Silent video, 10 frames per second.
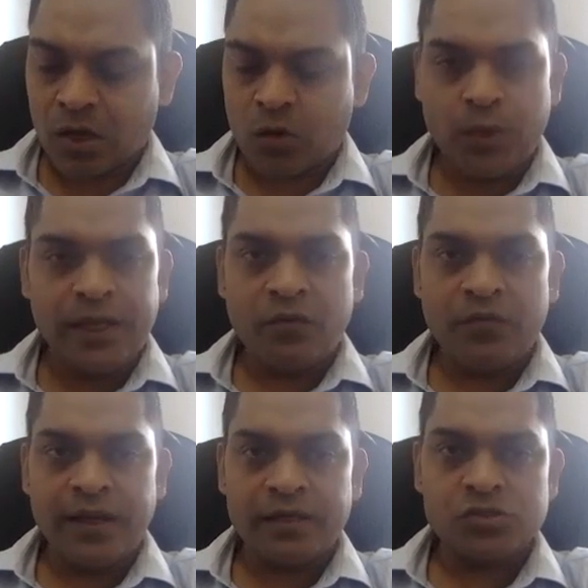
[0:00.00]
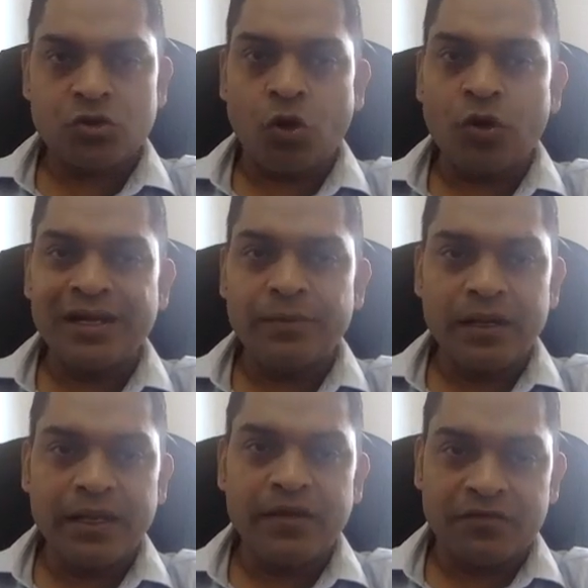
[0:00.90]
we strongly
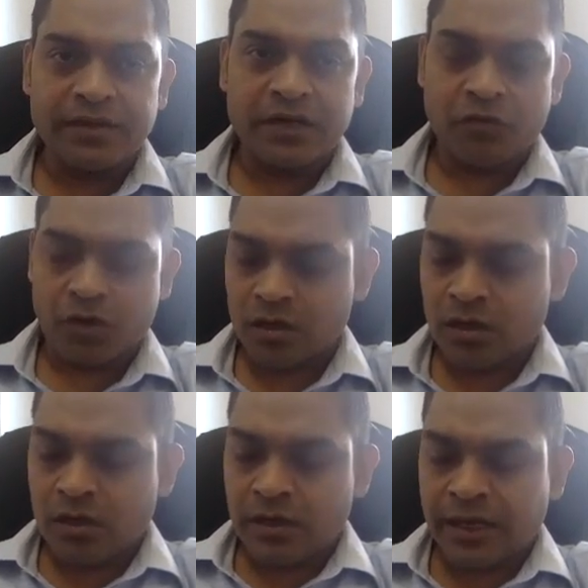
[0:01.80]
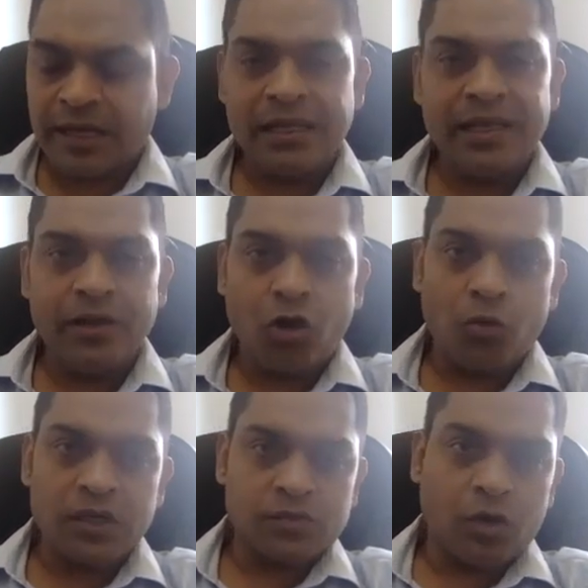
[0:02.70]
believed that for any
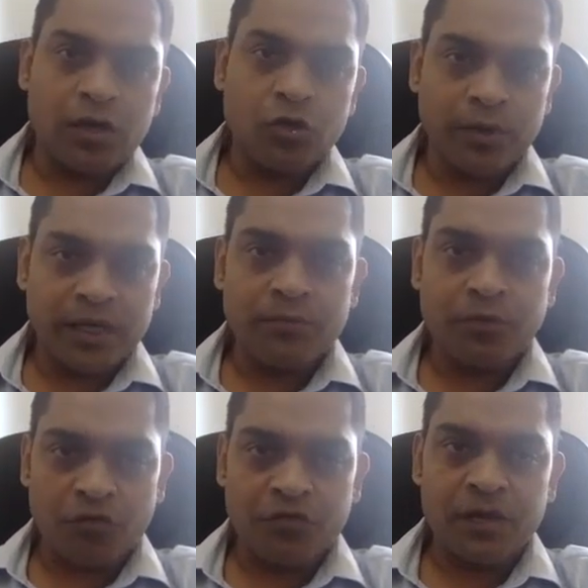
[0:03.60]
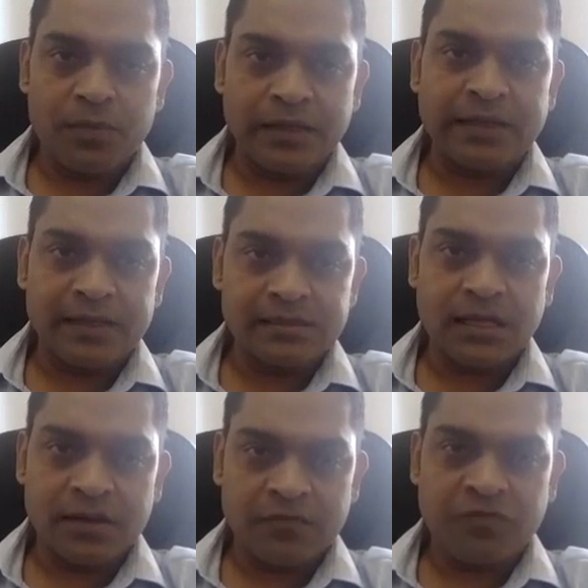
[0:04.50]
e-commerce model to become profitable, and that is
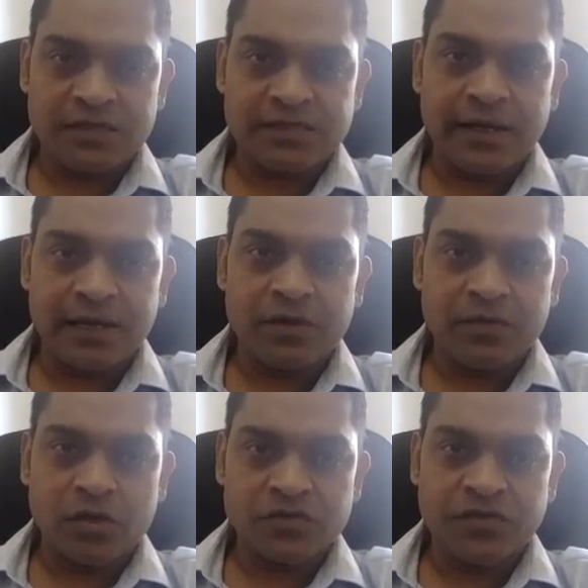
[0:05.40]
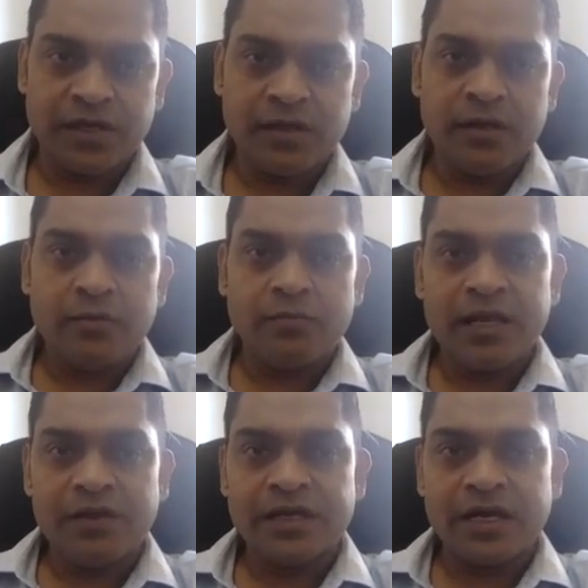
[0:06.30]
our first endeavor, because we
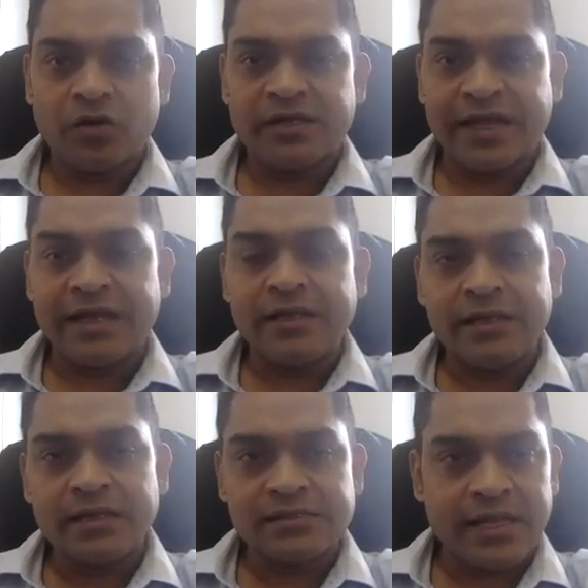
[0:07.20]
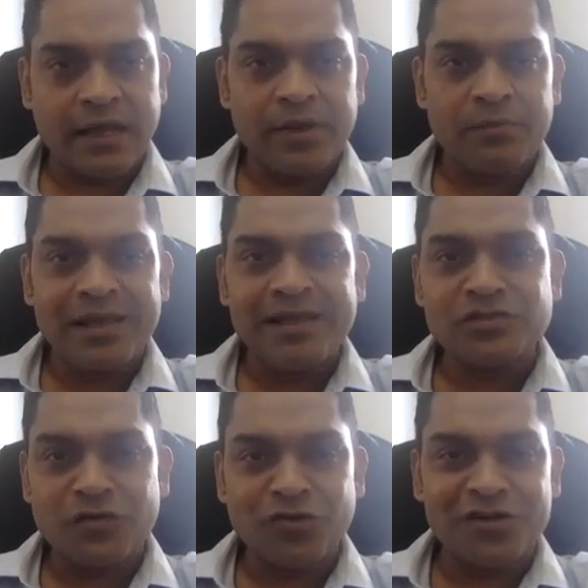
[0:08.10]
believe that for 10 years there have been billions
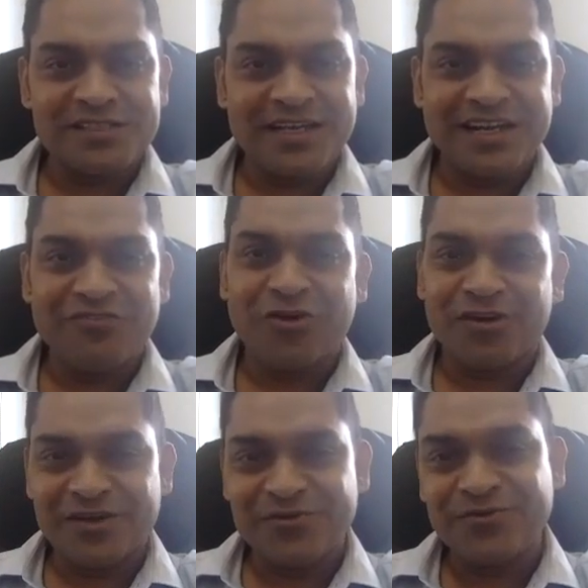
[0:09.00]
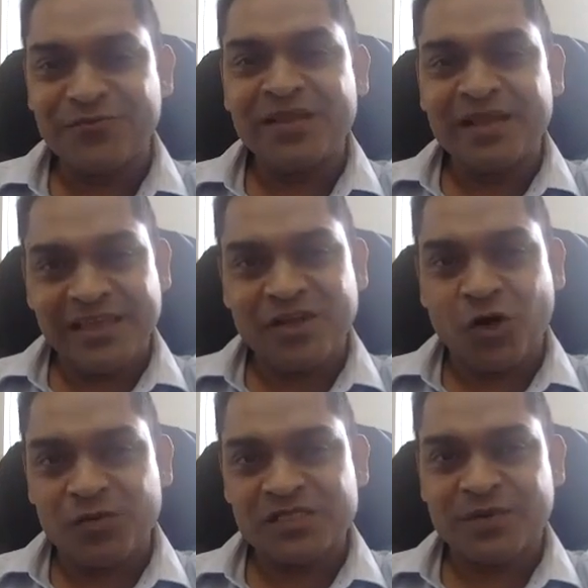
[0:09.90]
of dollars that have got into
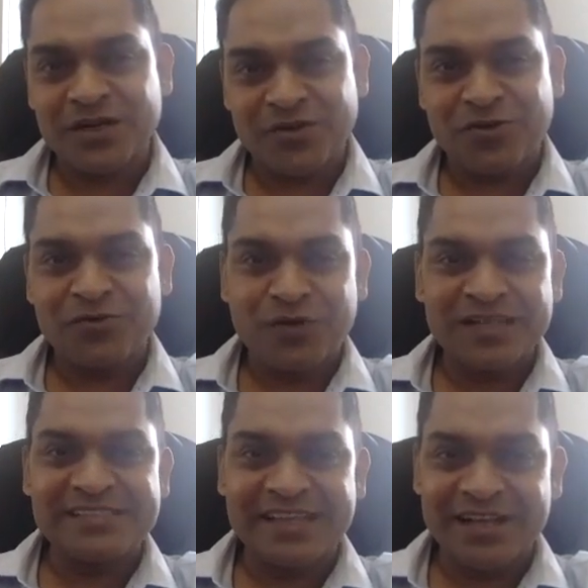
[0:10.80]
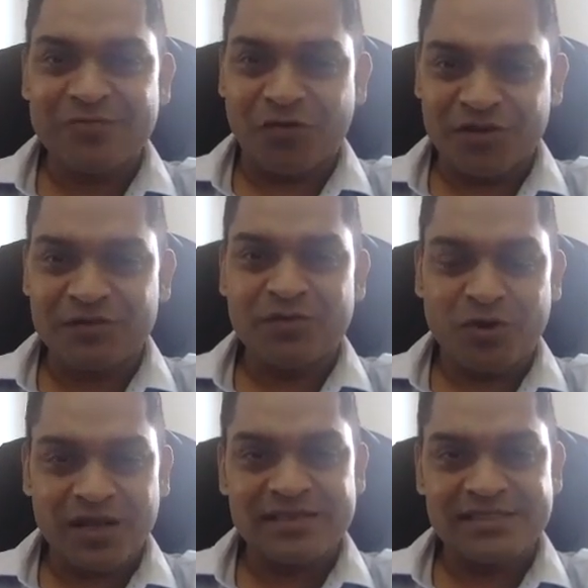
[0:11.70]
e-commerce, but not one single profitable
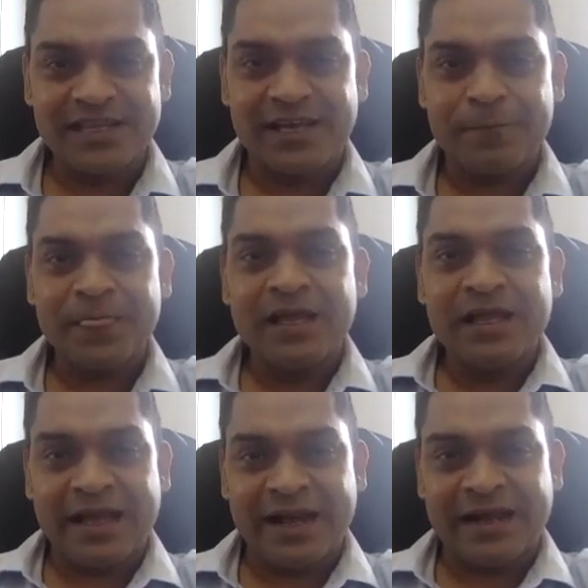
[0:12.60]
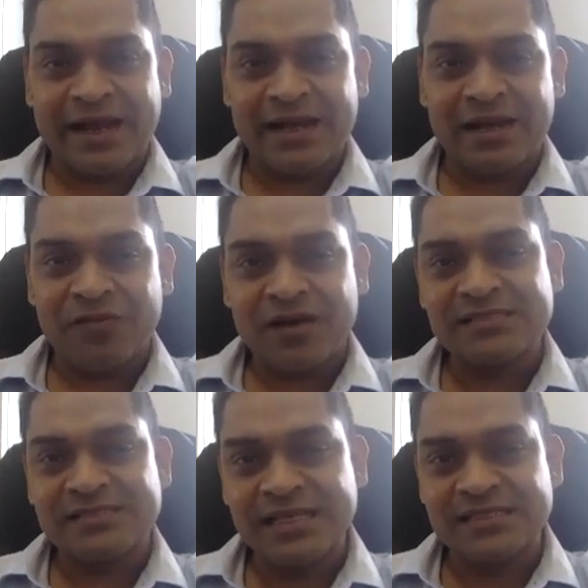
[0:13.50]
model is there. And our
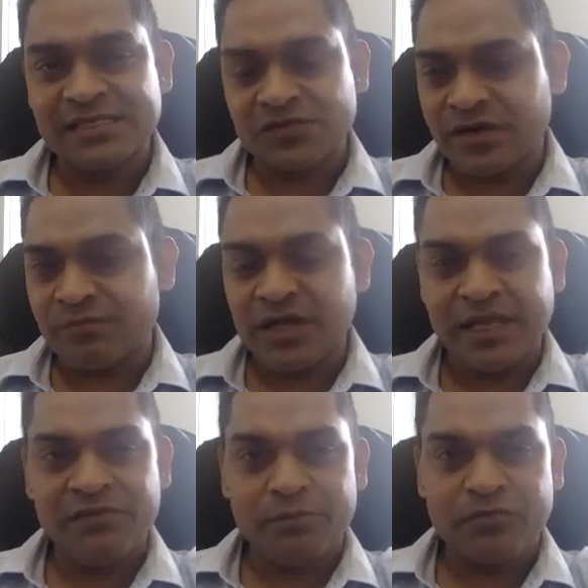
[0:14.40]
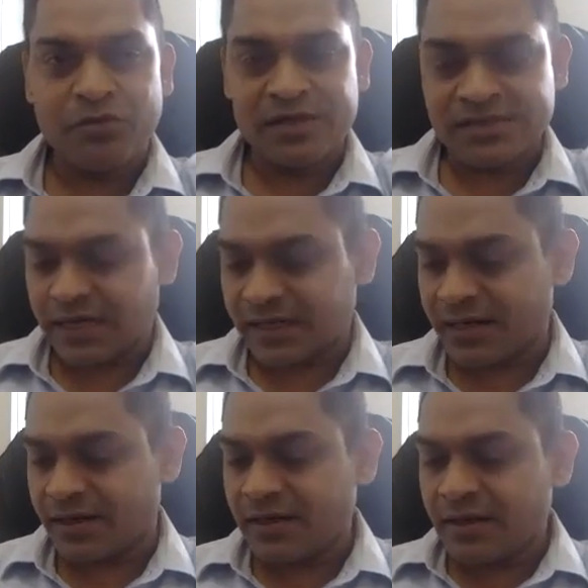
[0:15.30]
first thesis, even before we
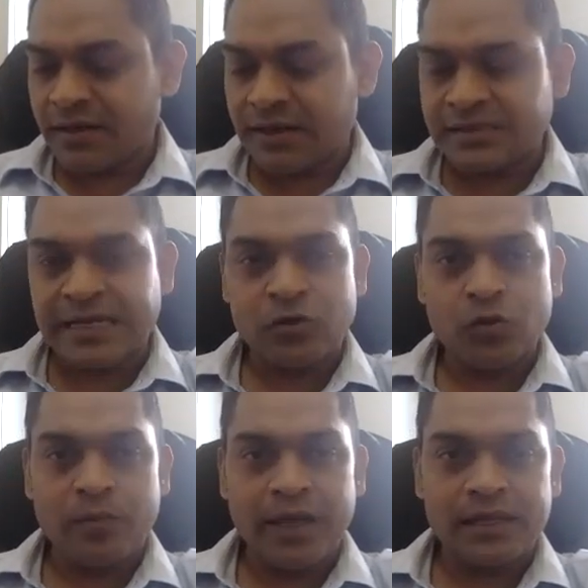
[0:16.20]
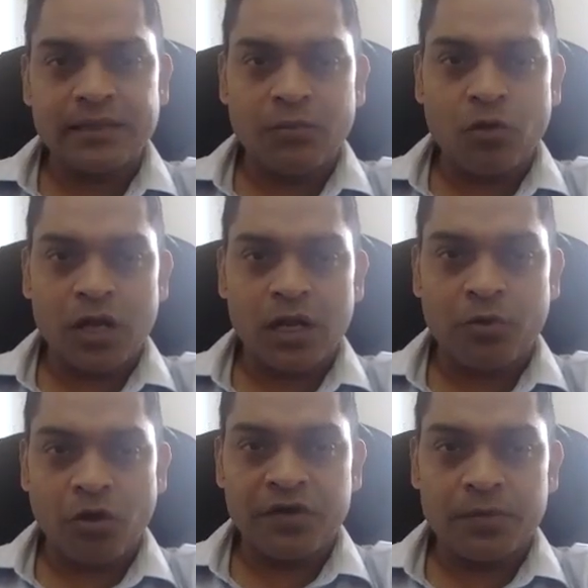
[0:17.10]
started, is that to make the model
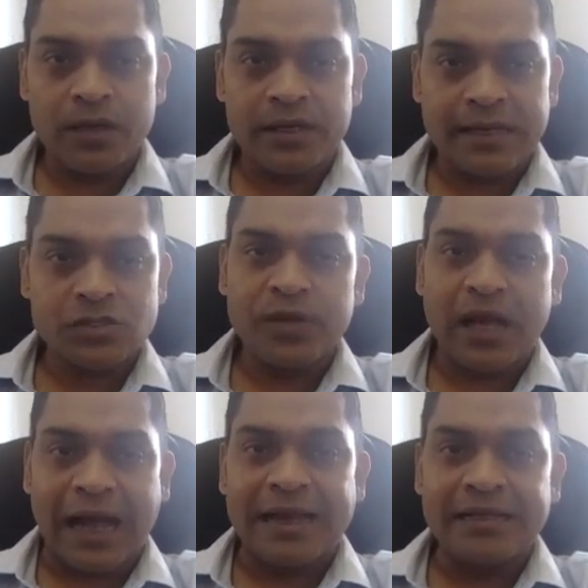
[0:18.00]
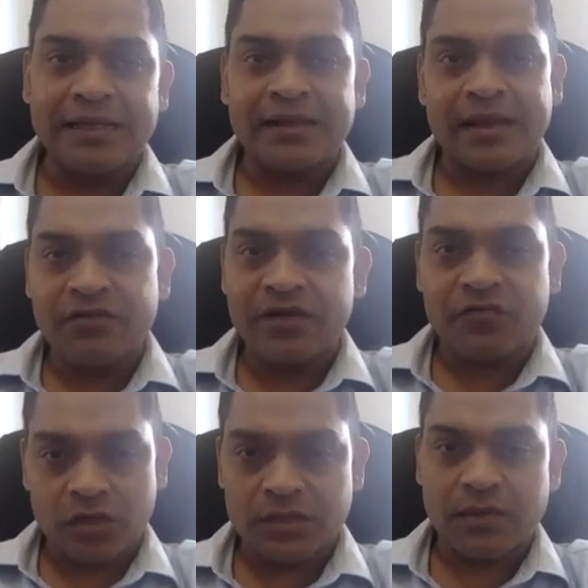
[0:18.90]
profitable, it has to be highly relevant
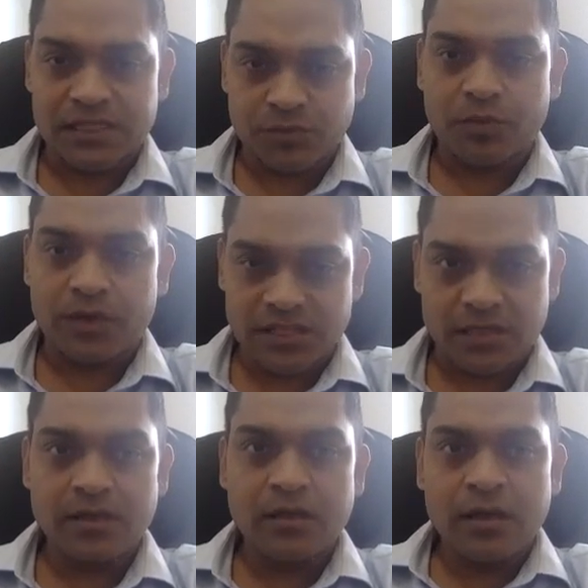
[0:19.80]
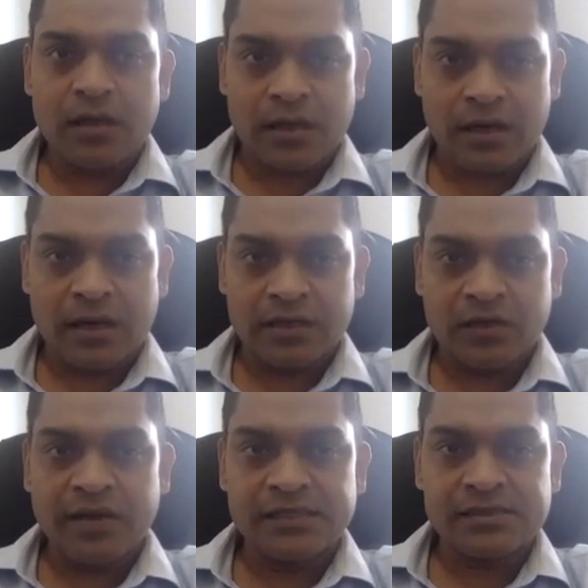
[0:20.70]
for the mass population.
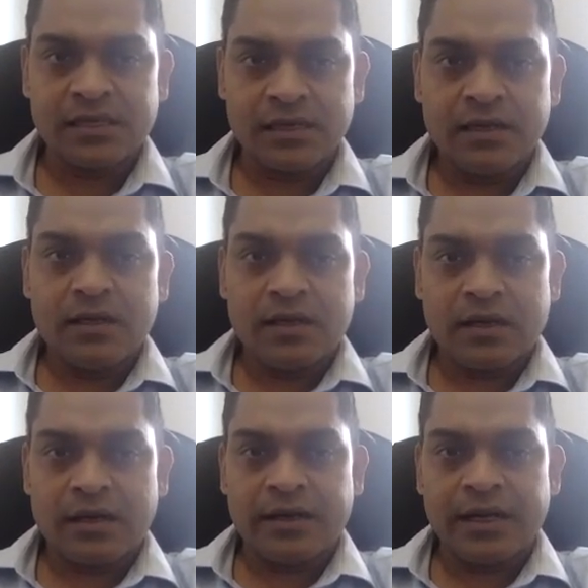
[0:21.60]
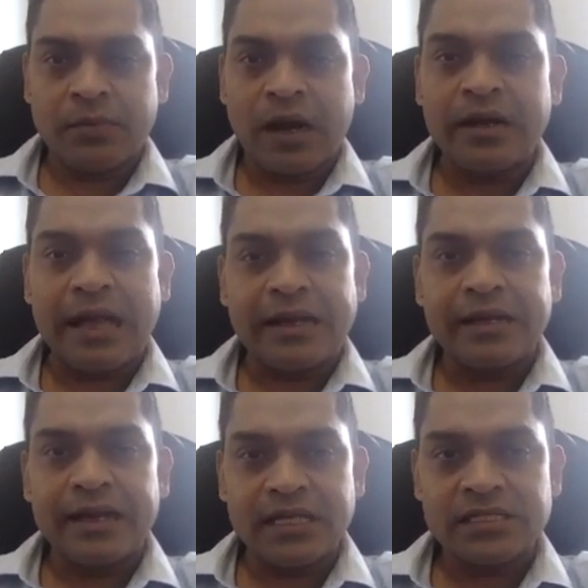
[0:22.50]
Otherwise, demand
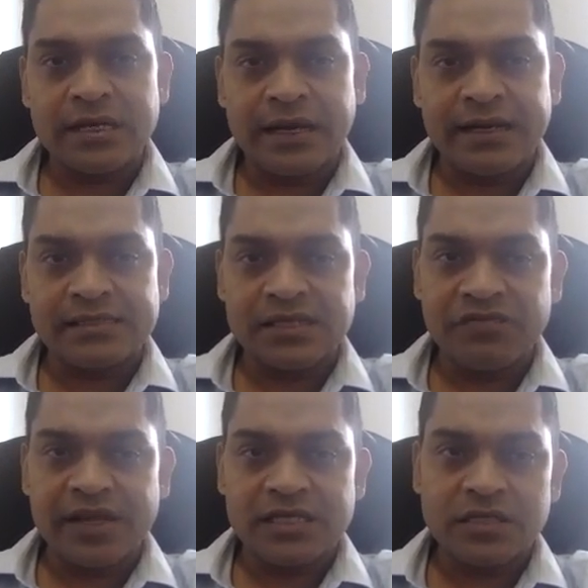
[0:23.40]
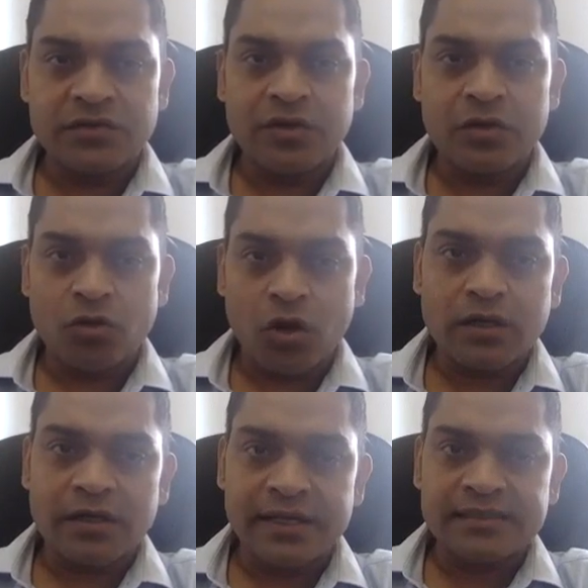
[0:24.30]
aggregation and densification will
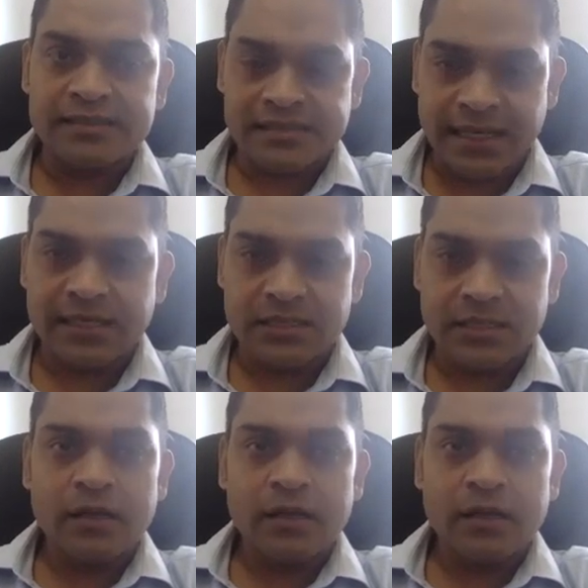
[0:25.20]
not reach a stage